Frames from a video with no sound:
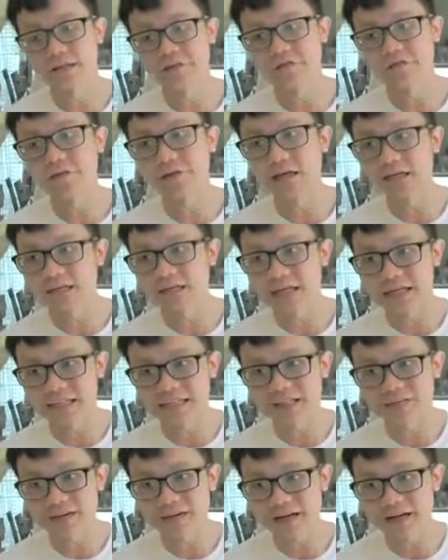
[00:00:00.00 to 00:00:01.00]
a few answers. I
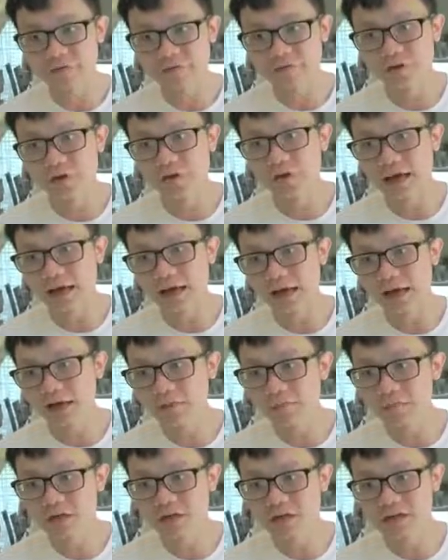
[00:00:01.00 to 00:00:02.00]
just write a few lah, huh?
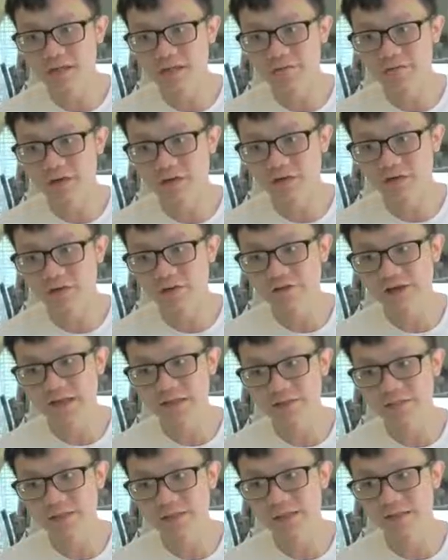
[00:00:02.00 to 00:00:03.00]
because if I want to
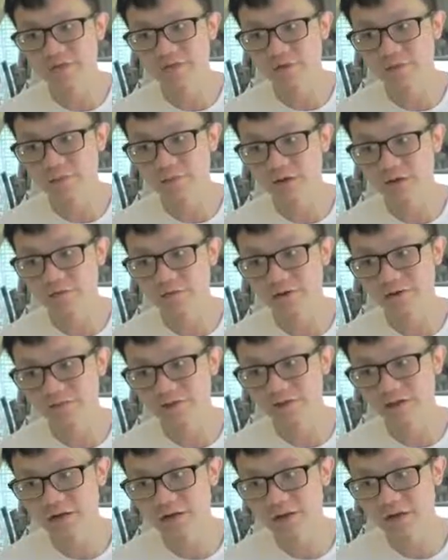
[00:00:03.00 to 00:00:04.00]
explain, it will be
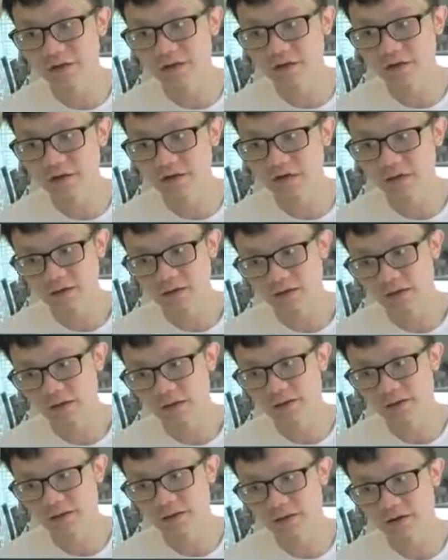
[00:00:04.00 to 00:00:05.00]
very
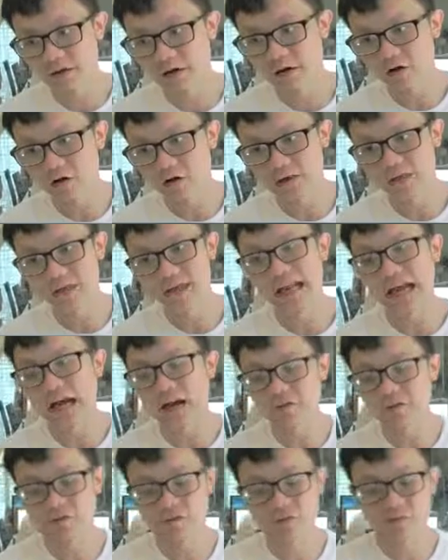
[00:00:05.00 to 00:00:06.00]
long again. There are